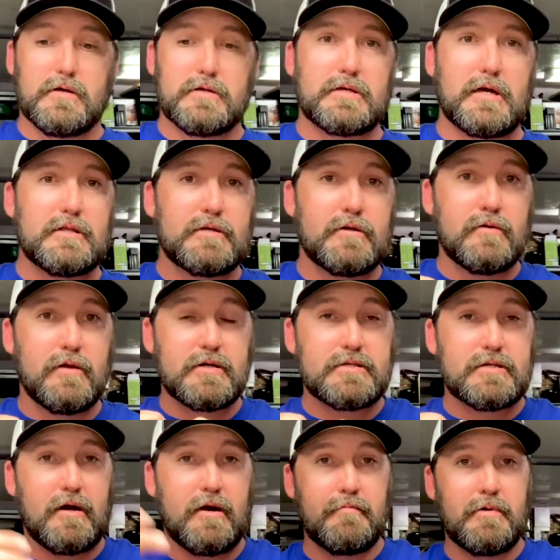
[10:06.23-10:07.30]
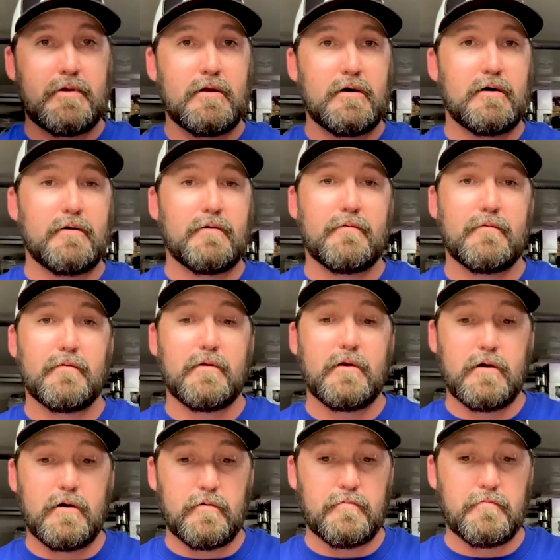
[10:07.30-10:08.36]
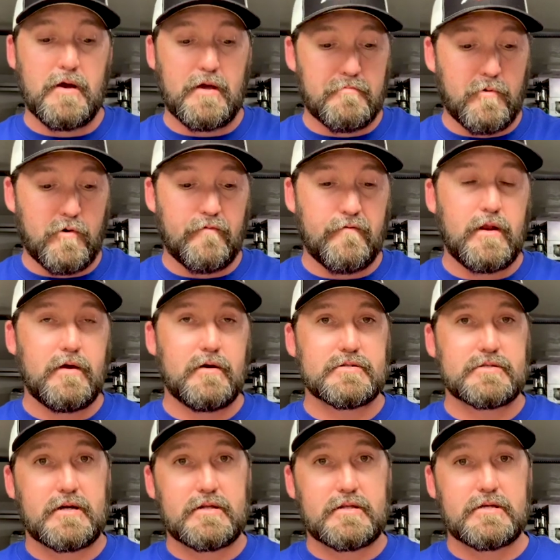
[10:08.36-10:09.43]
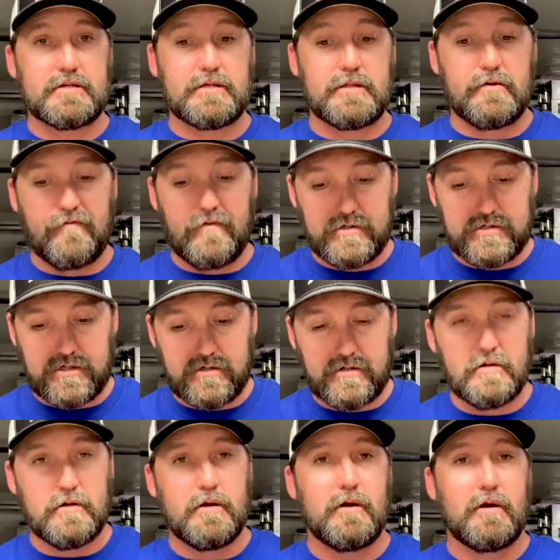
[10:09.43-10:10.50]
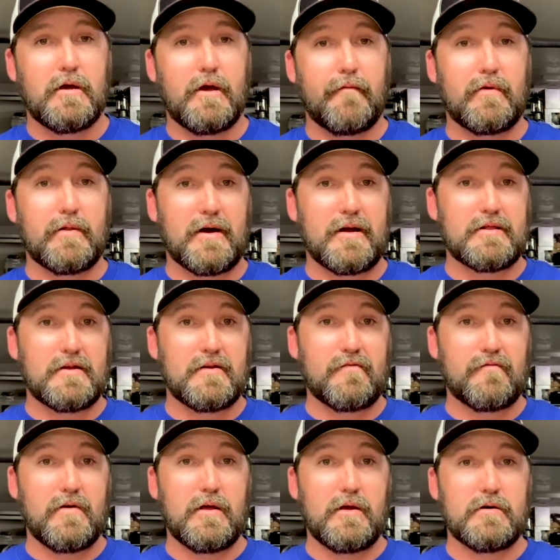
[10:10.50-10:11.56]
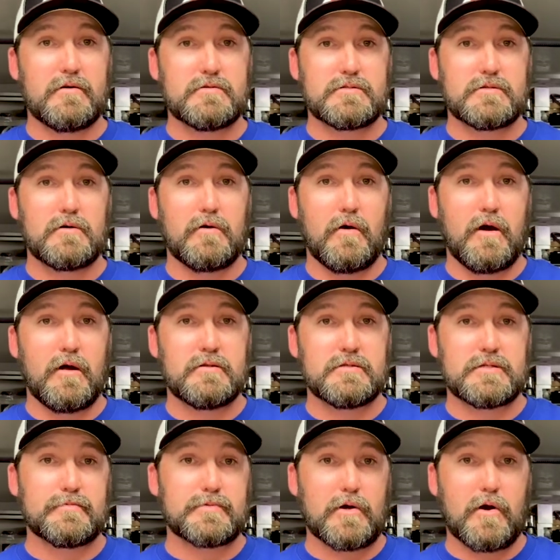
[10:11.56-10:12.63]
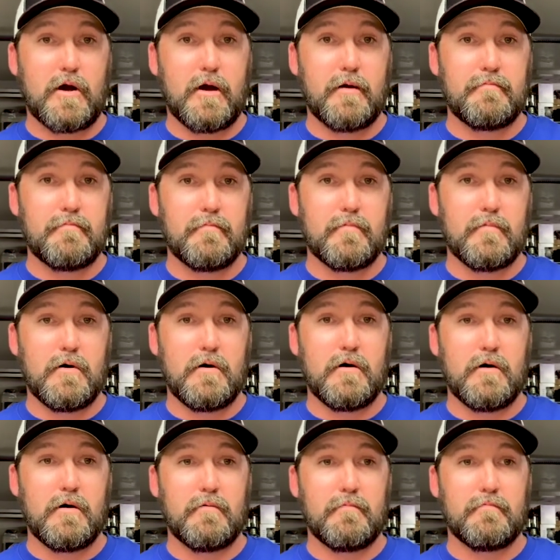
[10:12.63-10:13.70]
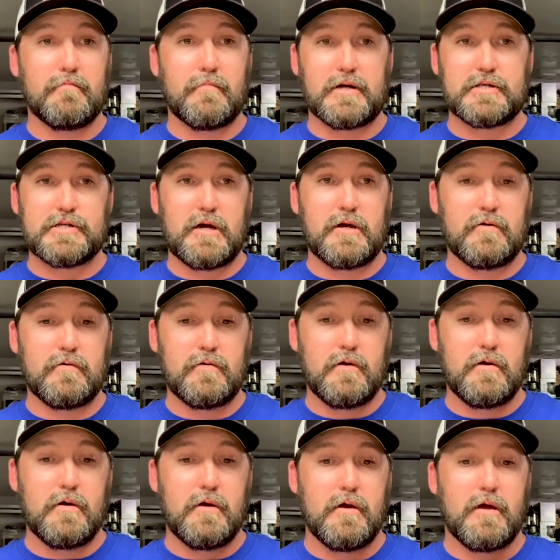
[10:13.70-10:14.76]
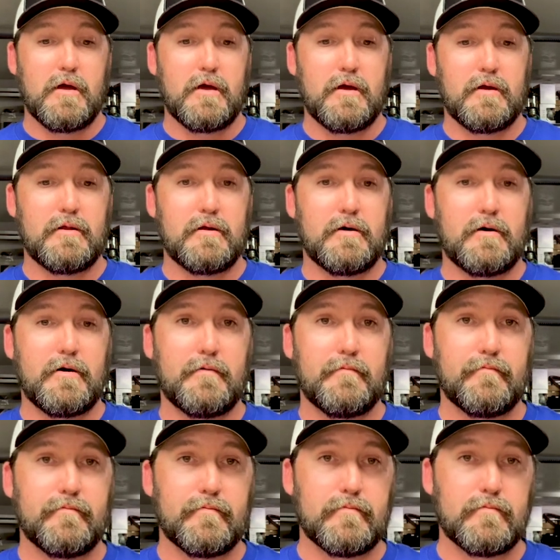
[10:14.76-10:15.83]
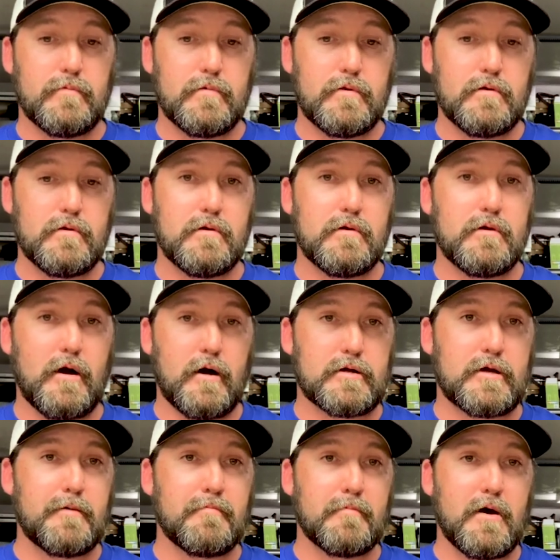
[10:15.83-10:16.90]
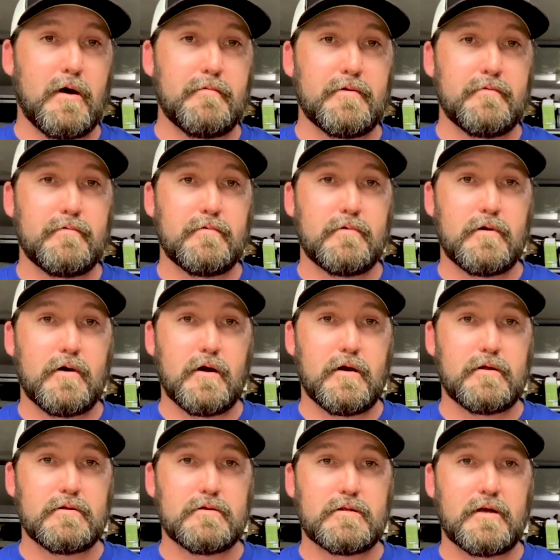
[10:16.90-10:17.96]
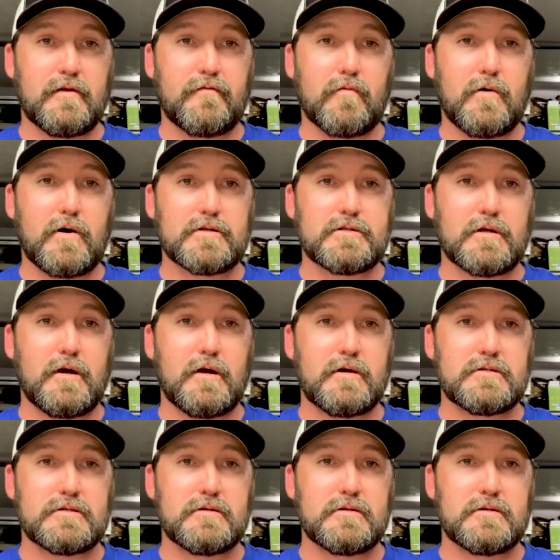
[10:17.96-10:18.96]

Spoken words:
stay tuned next time, and you know, make more videos like this in the future. If you like these videos, go ahead and subscribe my channel, and I'll keep them coming. All right, thanks for watching, guys.